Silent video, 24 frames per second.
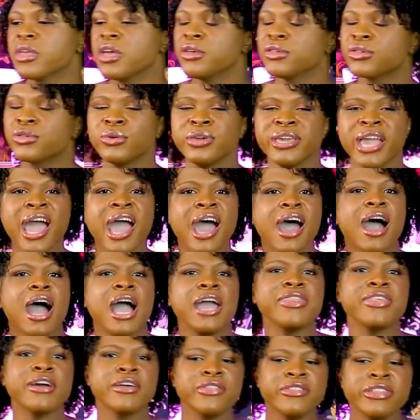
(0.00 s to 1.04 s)
So yeah,
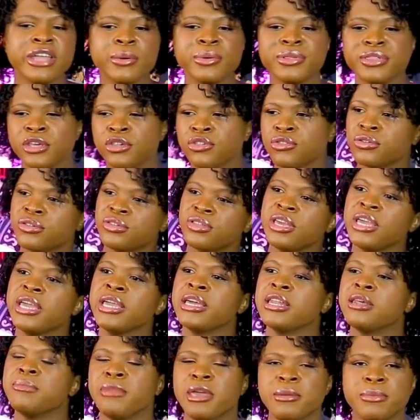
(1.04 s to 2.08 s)
I thought that was interesting,
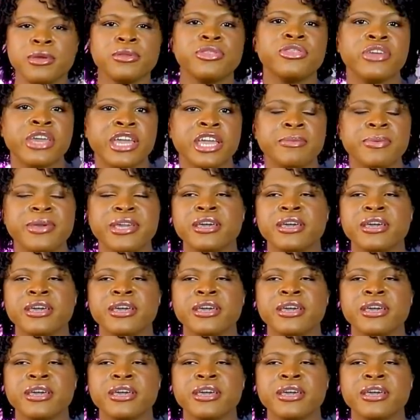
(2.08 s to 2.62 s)
and it made me think,